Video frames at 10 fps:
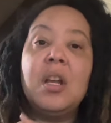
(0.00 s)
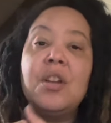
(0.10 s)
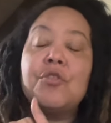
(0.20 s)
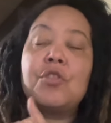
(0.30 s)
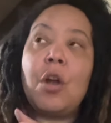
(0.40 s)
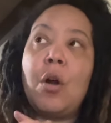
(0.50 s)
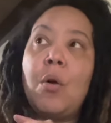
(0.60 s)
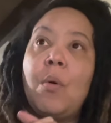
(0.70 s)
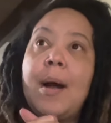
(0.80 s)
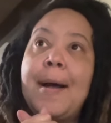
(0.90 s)

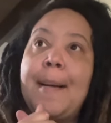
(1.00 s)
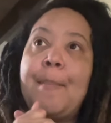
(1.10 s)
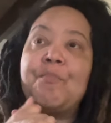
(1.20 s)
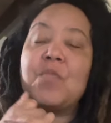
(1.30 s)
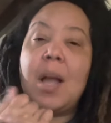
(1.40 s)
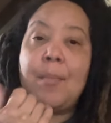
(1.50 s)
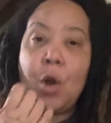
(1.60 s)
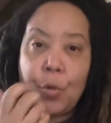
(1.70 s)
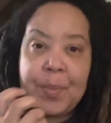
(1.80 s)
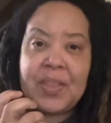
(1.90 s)
So I'm
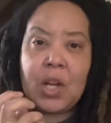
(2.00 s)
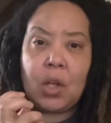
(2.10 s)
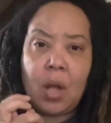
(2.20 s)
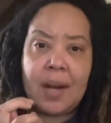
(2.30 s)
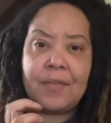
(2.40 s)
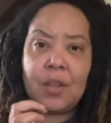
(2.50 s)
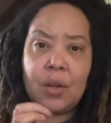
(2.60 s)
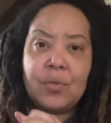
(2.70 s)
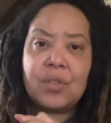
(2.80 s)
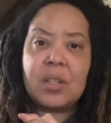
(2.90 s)
hoping that a lot of
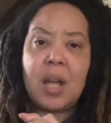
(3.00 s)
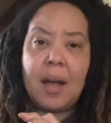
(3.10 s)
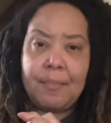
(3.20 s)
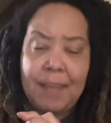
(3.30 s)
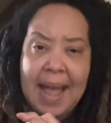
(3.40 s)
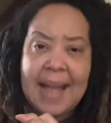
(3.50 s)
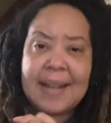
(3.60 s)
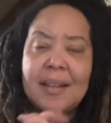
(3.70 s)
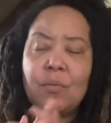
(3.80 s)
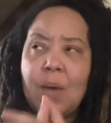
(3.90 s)
those come
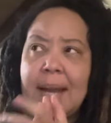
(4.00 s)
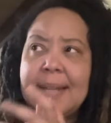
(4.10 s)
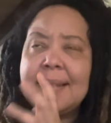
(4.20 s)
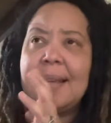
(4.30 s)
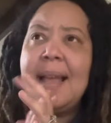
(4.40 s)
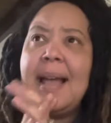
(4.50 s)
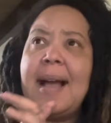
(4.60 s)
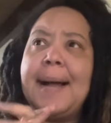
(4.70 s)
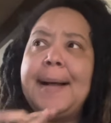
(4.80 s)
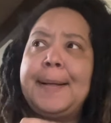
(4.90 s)
back, right?
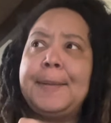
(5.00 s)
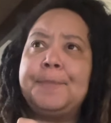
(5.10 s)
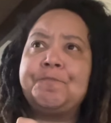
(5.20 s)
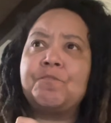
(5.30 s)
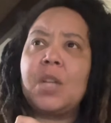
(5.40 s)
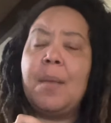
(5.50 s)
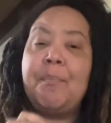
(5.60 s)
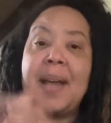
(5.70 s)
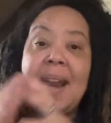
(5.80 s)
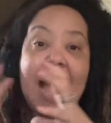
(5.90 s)

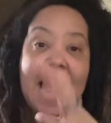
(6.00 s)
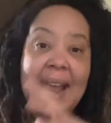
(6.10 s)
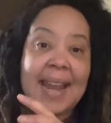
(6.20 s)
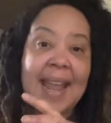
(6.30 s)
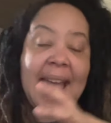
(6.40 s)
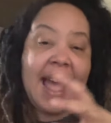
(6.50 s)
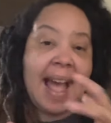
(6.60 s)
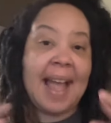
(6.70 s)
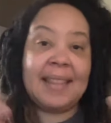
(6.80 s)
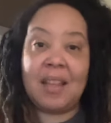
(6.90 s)
But
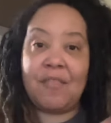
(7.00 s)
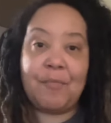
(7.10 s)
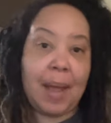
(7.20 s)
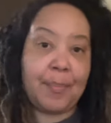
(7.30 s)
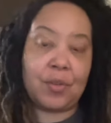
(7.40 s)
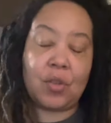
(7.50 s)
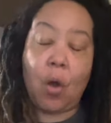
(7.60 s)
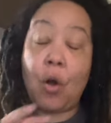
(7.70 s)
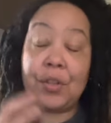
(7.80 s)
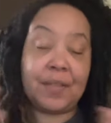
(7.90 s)
I love peppers,
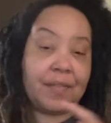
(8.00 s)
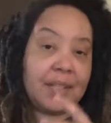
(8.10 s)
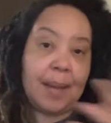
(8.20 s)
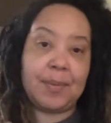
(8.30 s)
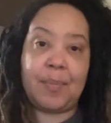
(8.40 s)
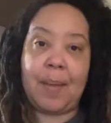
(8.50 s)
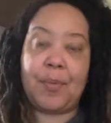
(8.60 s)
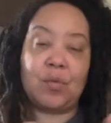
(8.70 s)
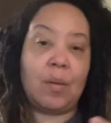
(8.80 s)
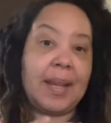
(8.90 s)
all different types of
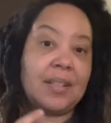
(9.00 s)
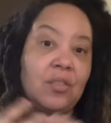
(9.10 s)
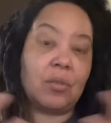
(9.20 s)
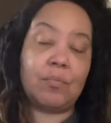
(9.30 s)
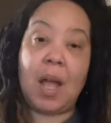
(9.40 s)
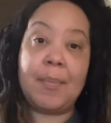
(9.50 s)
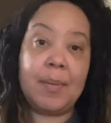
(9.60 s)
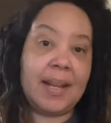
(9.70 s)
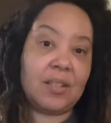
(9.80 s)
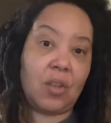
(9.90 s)
peppers.
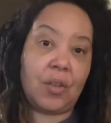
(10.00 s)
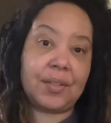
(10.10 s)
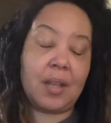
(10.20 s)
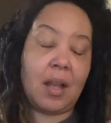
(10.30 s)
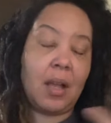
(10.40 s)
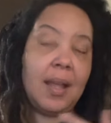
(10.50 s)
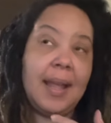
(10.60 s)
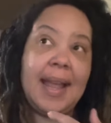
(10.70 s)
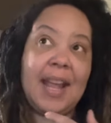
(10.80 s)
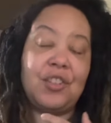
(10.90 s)
Hubby makes salsa,
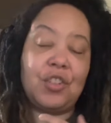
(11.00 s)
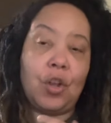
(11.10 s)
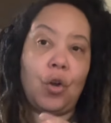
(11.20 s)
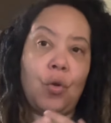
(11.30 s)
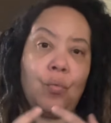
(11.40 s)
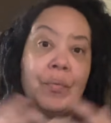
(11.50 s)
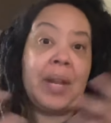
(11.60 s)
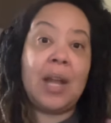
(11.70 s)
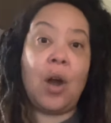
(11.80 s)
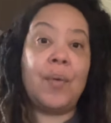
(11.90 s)
and so
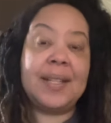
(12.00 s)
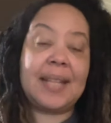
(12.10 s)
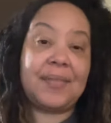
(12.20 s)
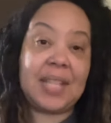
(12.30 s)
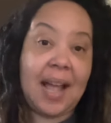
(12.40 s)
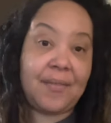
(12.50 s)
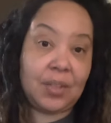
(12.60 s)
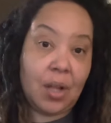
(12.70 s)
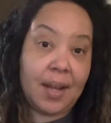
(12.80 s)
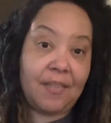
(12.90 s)
we always have to have
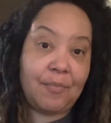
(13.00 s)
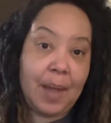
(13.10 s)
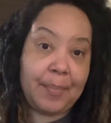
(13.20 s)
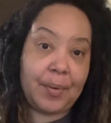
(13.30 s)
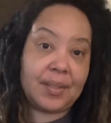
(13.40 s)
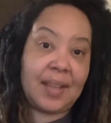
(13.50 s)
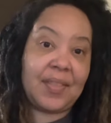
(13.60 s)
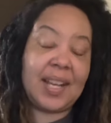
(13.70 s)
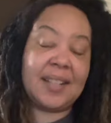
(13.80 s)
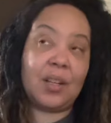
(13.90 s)
a lot of peppers. I
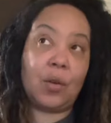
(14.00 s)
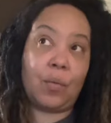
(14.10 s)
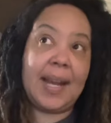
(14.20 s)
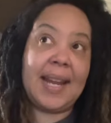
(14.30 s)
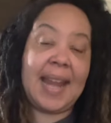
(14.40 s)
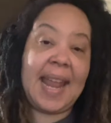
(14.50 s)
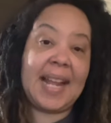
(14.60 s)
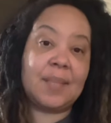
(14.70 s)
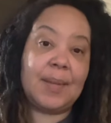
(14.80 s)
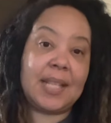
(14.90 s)
think it's a great
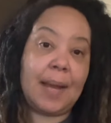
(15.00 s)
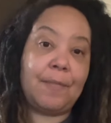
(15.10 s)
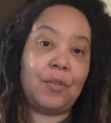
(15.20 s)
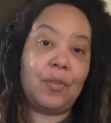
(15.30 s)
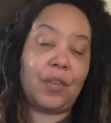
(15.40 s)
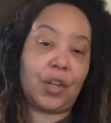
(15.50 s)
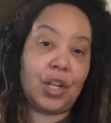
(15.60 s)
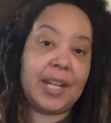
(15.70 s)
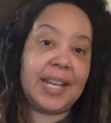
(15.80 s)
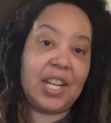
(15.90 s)
enhancement type food for
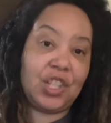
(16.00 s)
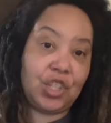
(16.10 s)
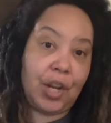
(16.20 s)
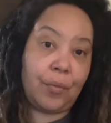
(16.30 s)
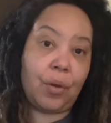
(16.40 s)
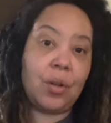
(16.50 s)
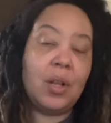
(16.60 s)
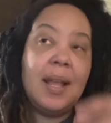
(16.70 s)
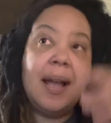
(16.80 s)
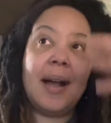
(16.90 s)
cooking in
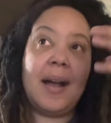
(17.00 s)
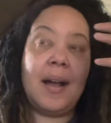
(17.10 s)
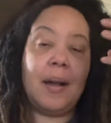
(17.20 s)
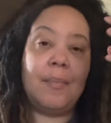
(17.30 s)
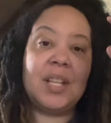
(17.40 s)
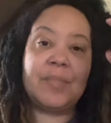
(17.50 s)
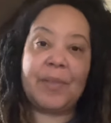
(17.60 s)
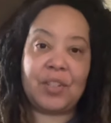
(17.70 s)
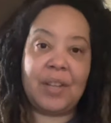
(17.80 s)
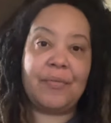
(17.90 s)
general,
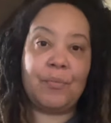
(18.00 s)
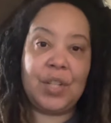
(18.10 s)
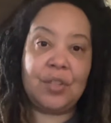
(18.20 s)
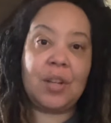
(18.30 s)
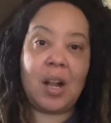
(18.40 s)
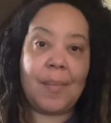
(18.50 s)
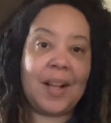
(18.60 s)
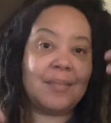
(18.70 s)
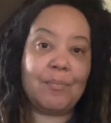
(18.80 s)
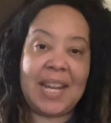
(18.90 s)
especially when you talk
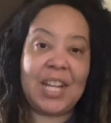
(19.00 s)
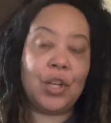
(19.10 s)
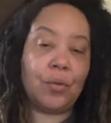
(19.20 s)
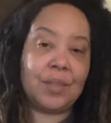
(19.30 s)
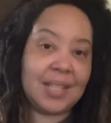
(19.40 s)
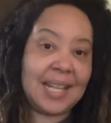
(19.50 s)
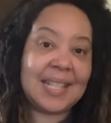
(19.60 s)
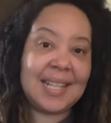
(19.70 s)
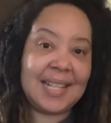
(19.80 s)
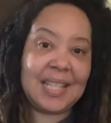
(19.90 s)
about making your own
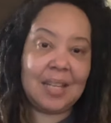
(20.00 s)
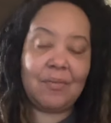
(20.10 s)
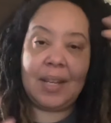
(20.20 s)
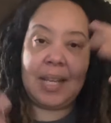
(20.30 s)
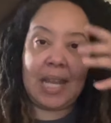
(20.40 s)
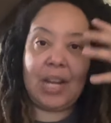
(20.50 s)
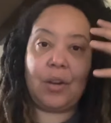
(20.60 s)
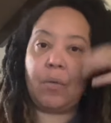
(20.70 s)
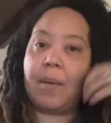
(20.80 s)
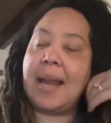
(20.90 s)
seasonings even
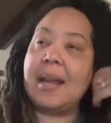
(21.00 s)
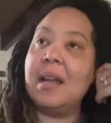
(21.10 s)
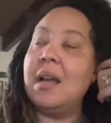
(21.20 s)
later, right?